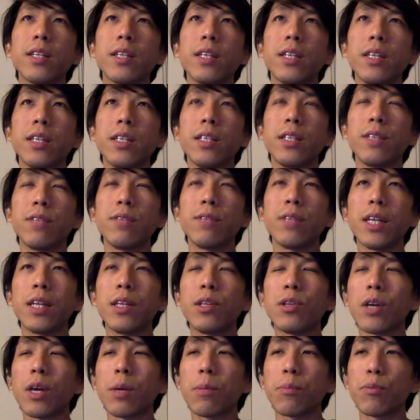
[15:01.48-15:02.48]
He defeated
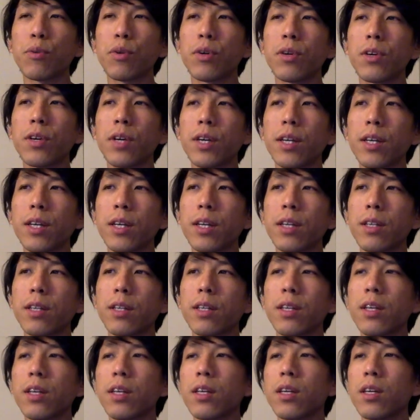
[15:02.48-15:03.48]
the emperor, and then
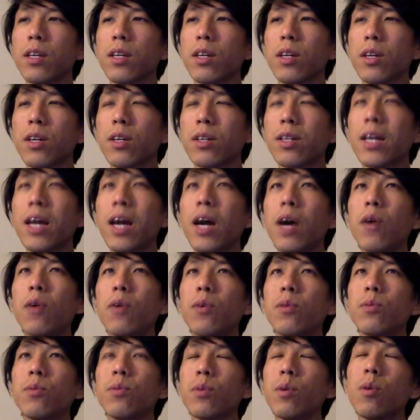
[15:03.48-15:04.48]

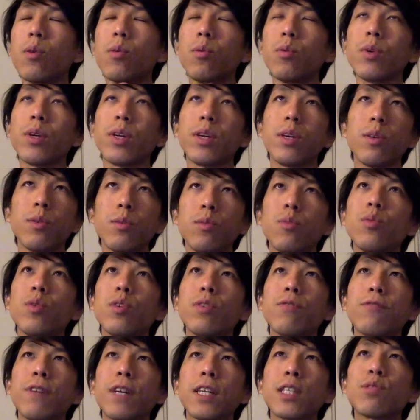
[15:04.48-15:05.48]
now we
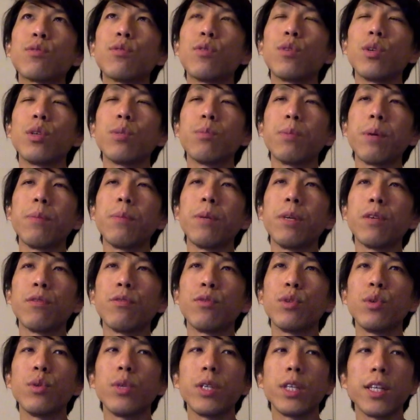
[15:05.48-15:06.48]
fast forward maybe a
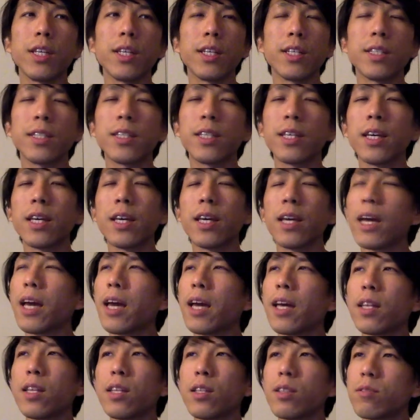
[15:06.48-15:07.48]
few years,
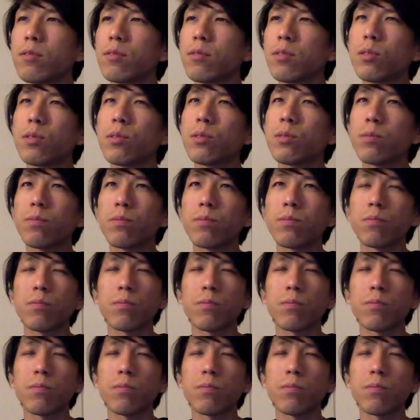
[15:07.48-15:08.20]
and the